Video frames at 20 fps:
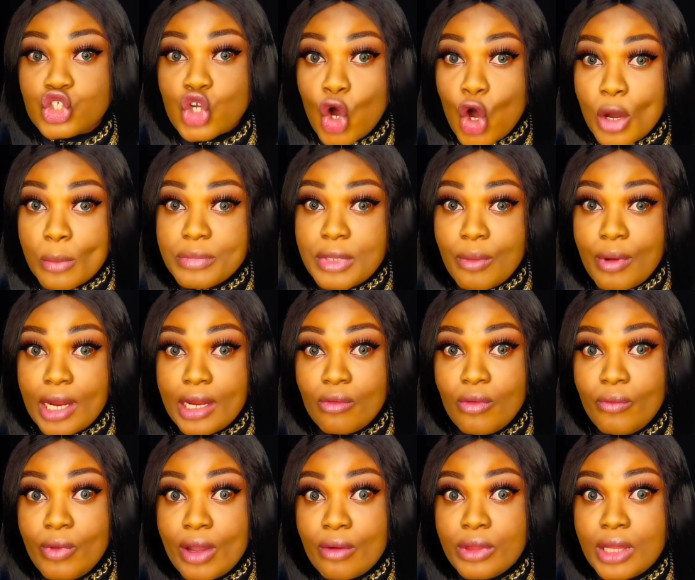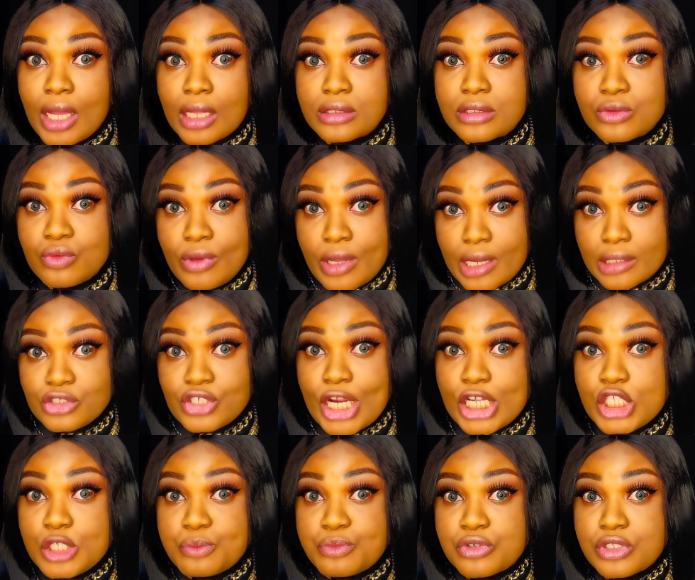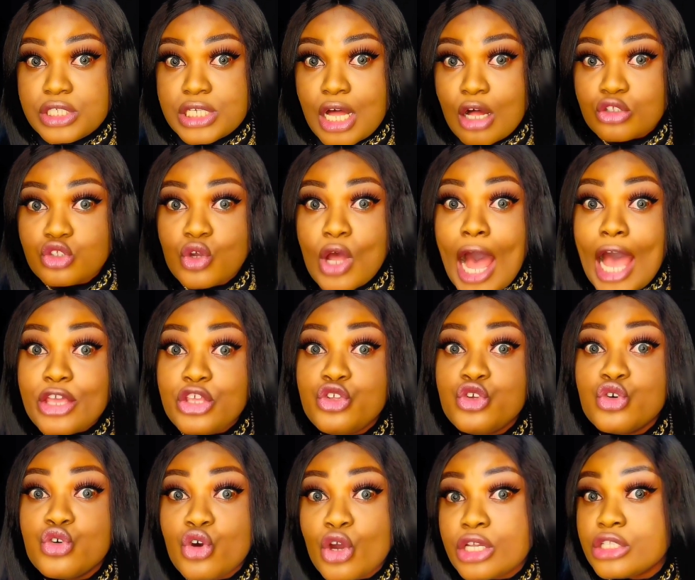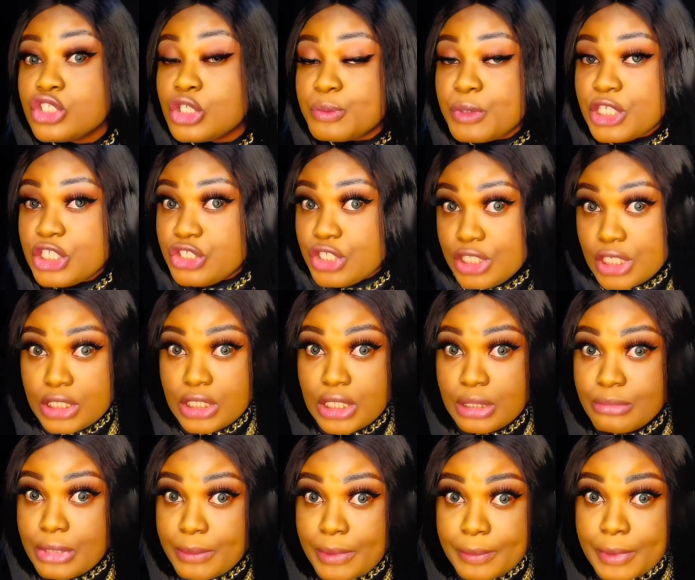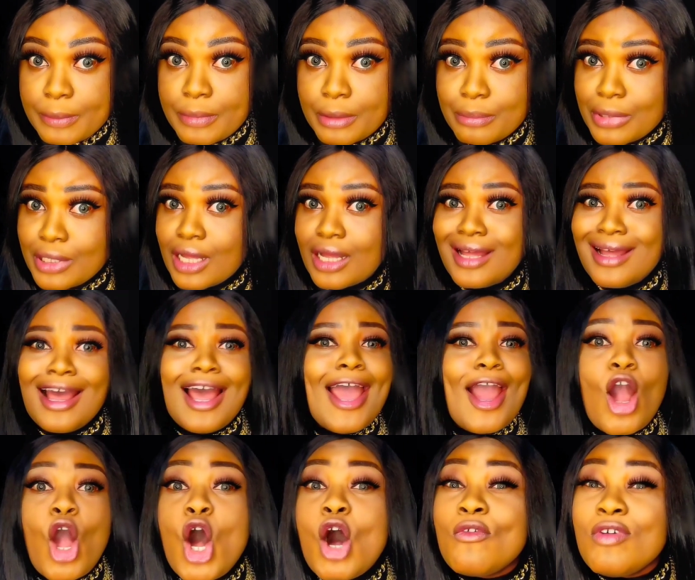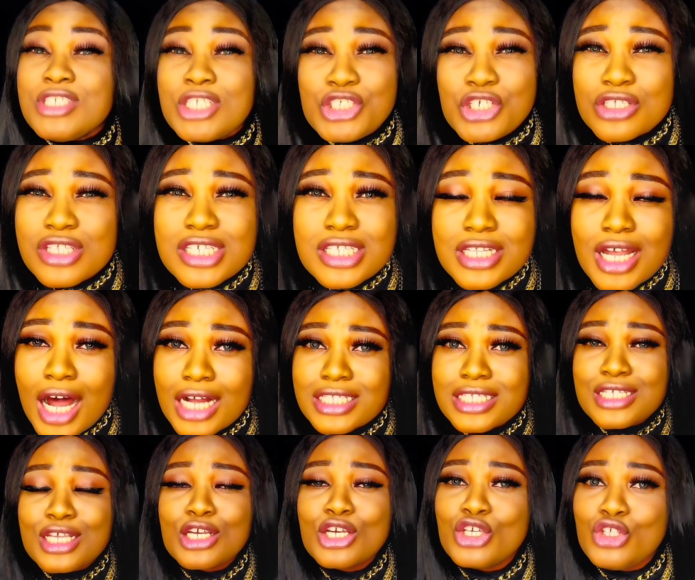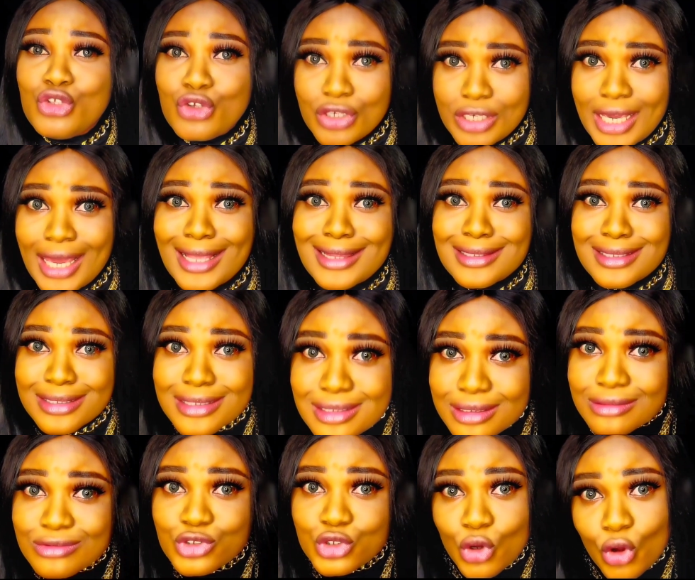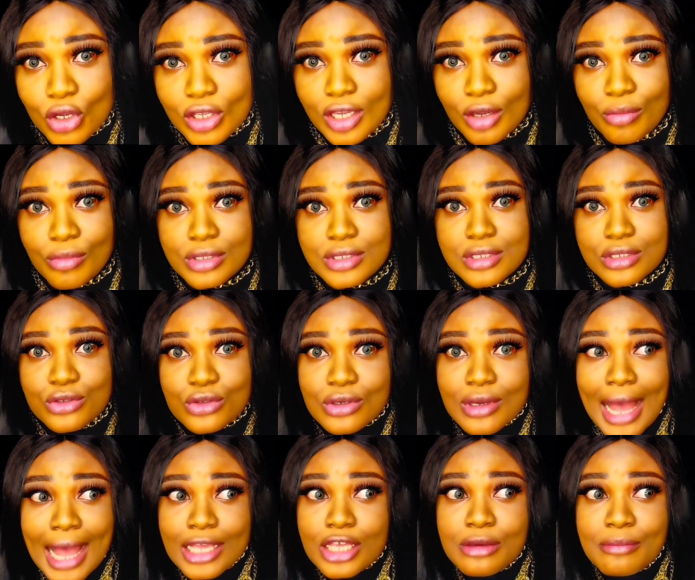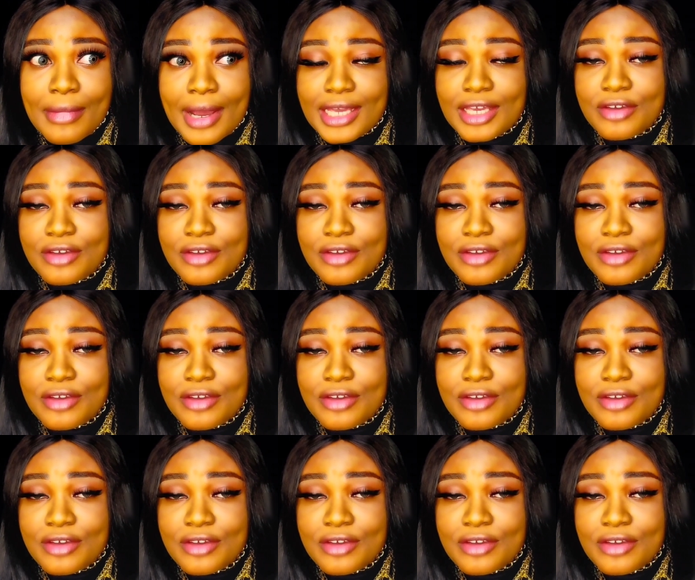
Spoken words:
job that we are trying to put out, are you going to be interested in blah blah blah blah blah? Conversation starts, you get talking with you, and